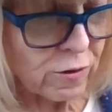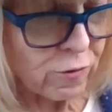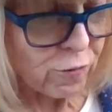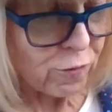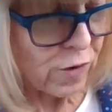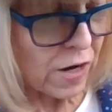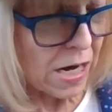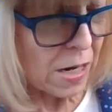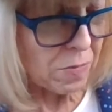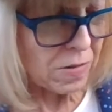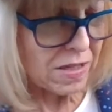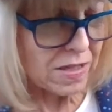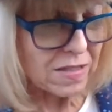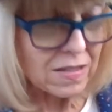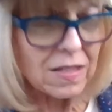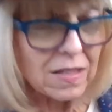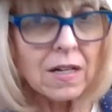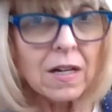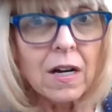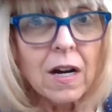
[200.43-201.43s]

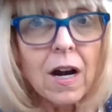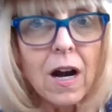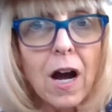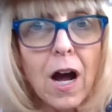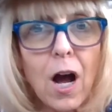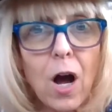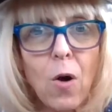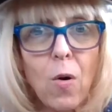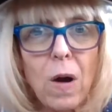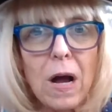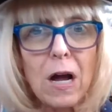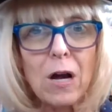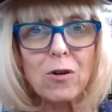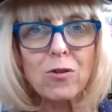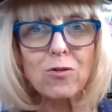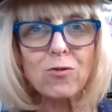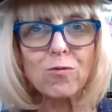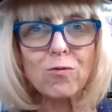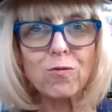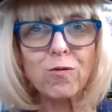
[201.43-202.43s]
families. Oh, how
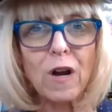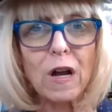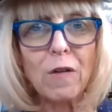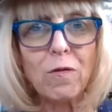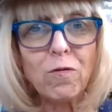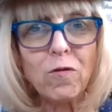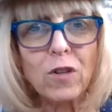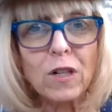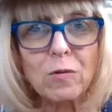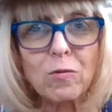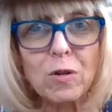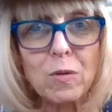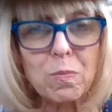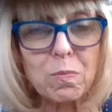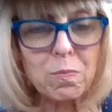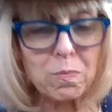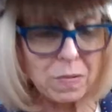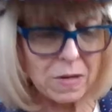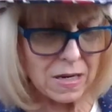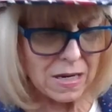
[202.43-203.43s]
dreadful it
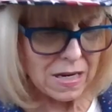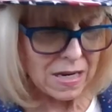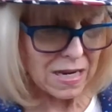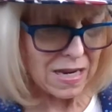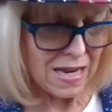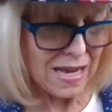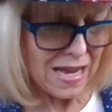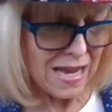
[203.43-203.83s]
would be